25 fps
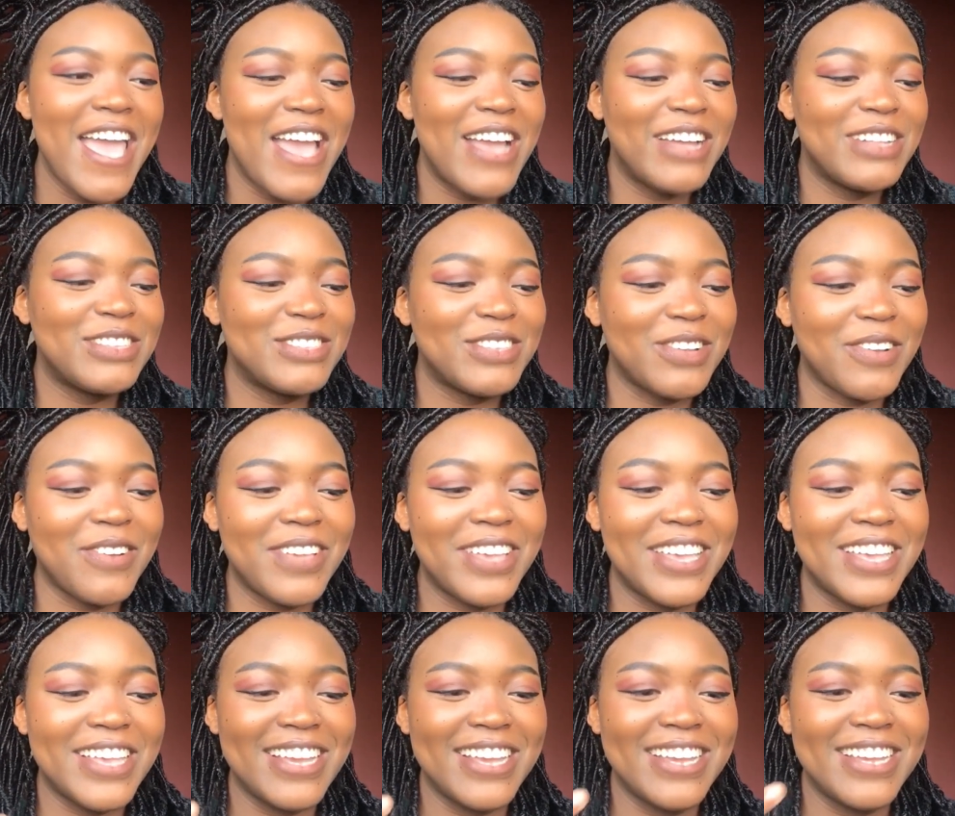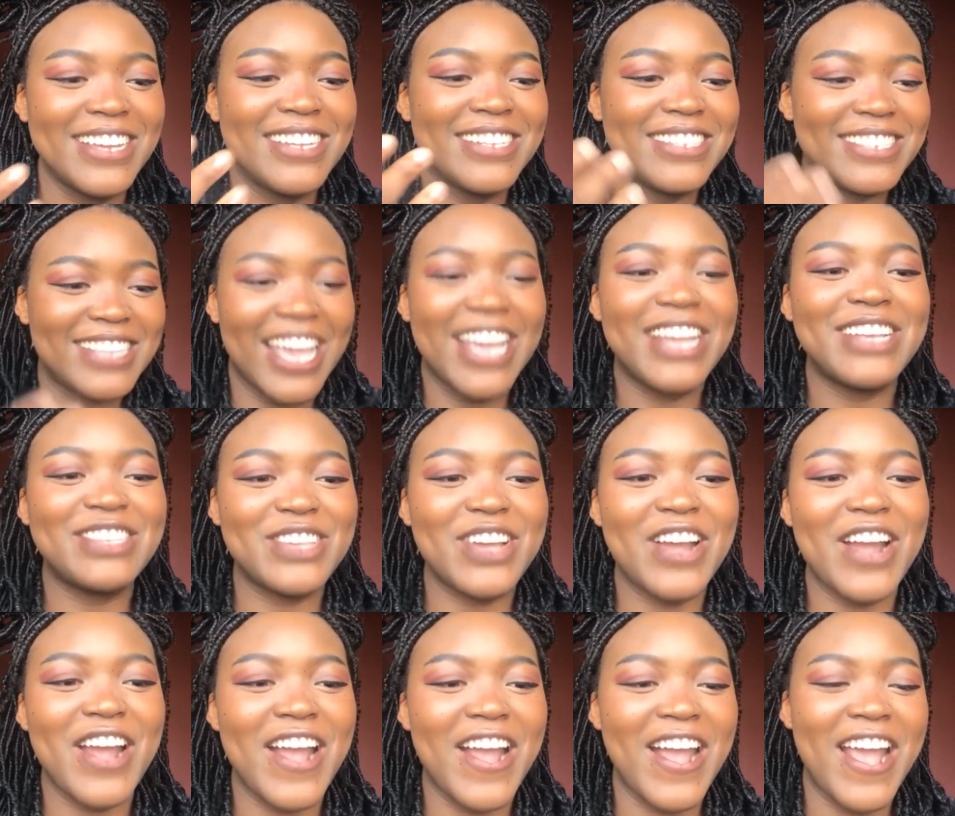And so he takes
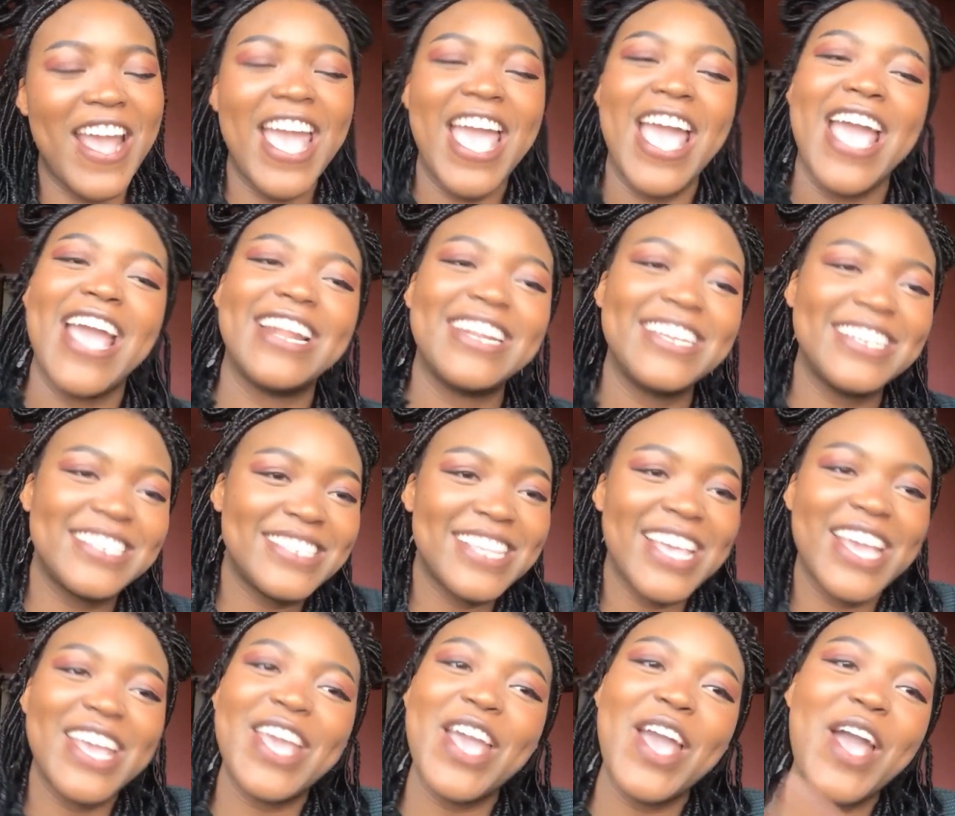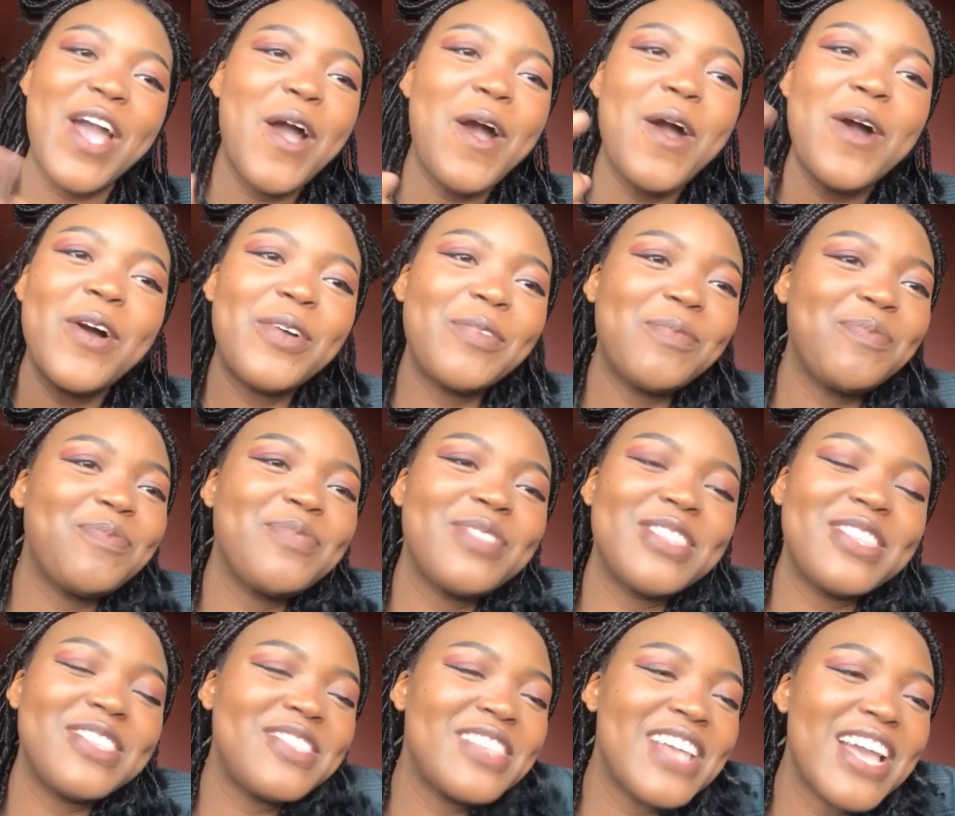her and he's like,
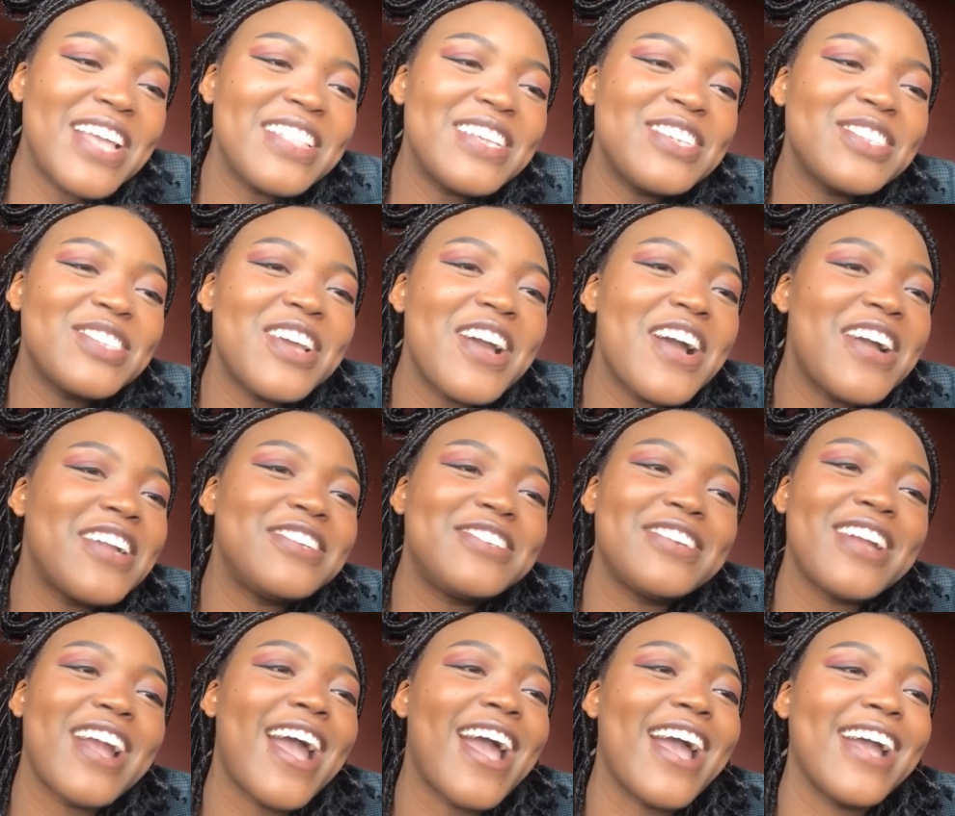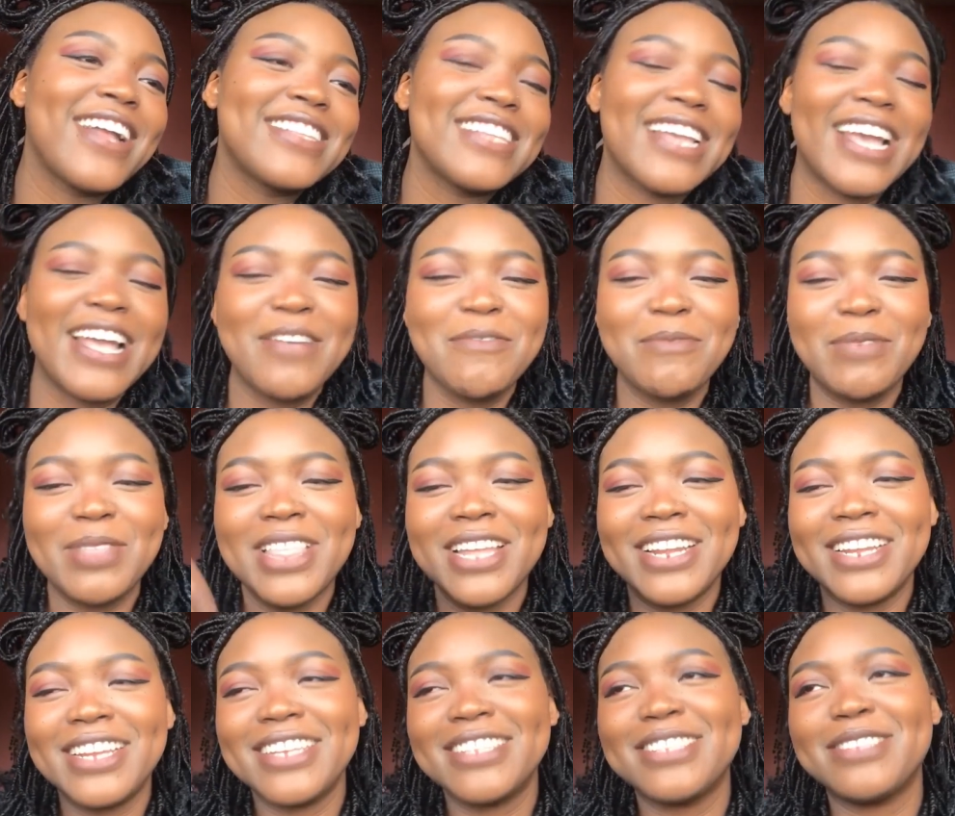sign this contract, but
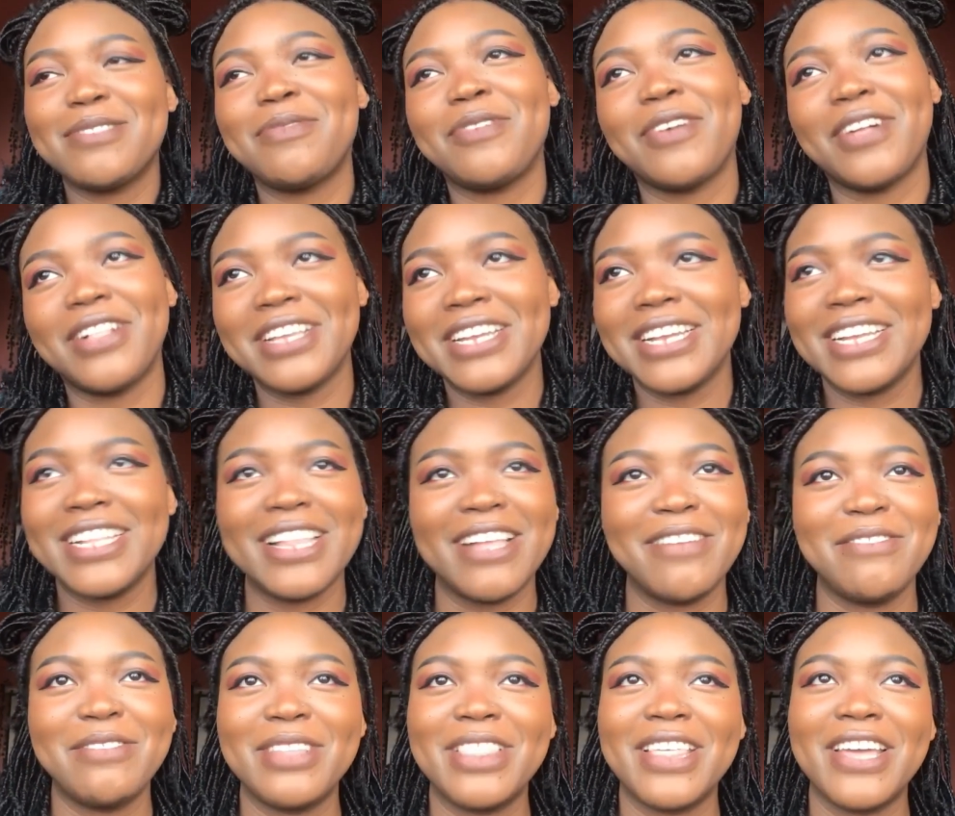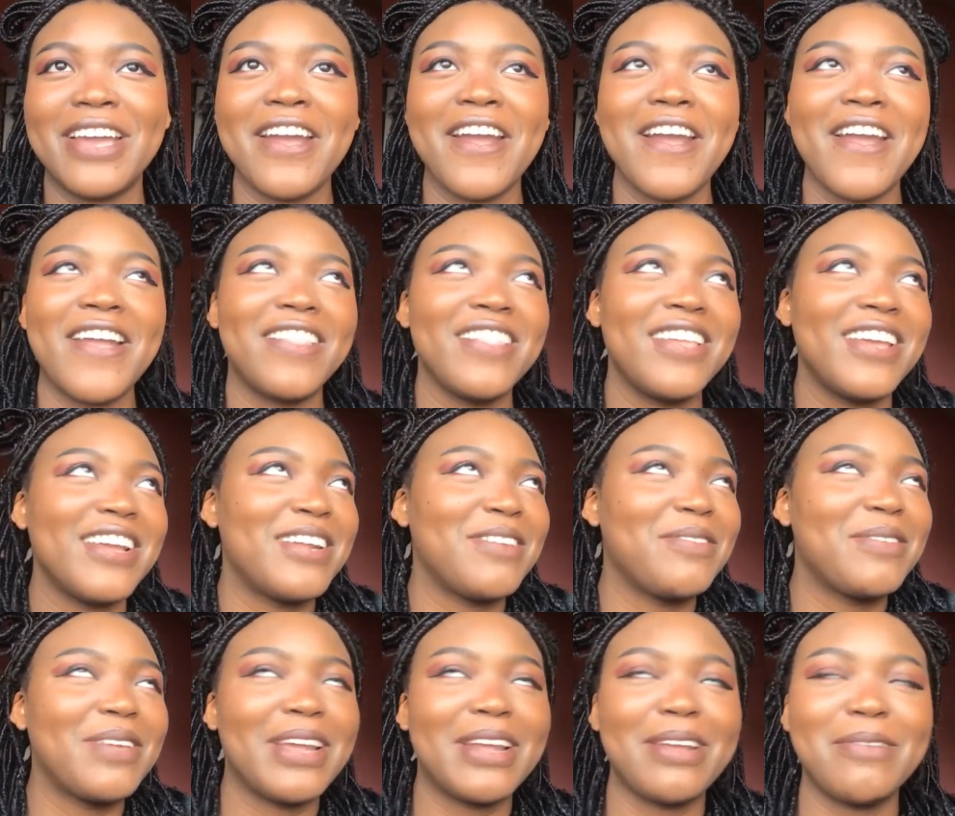then he ends up falling in love with her and they
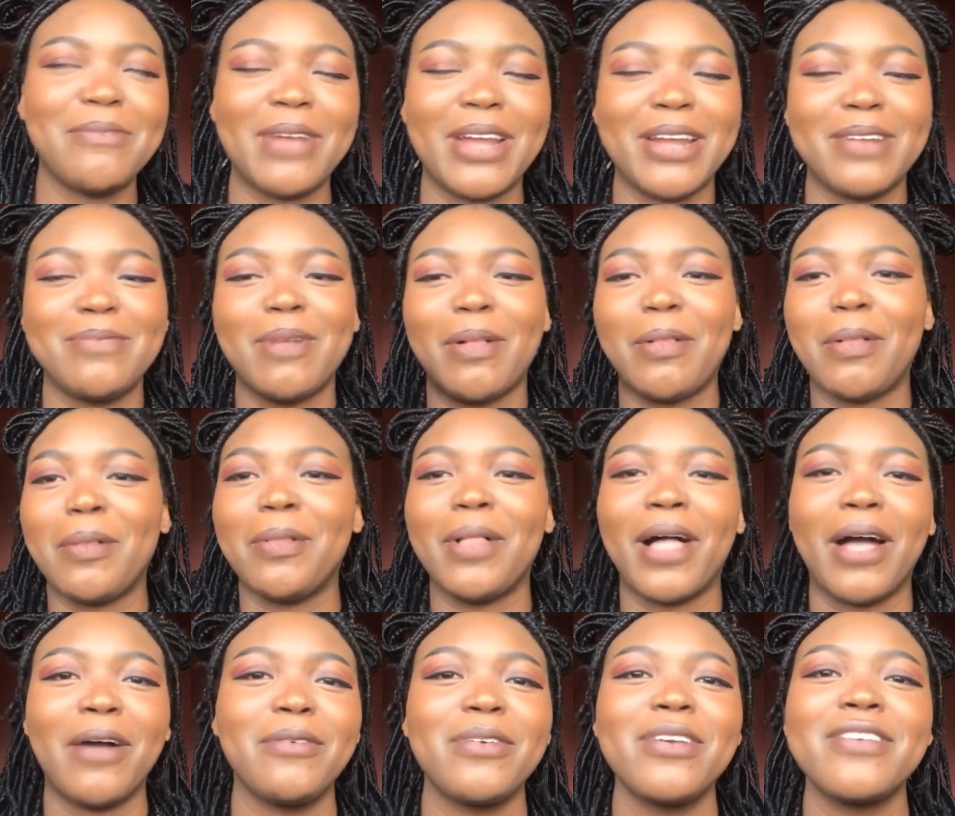end up getting married, blah blah blah.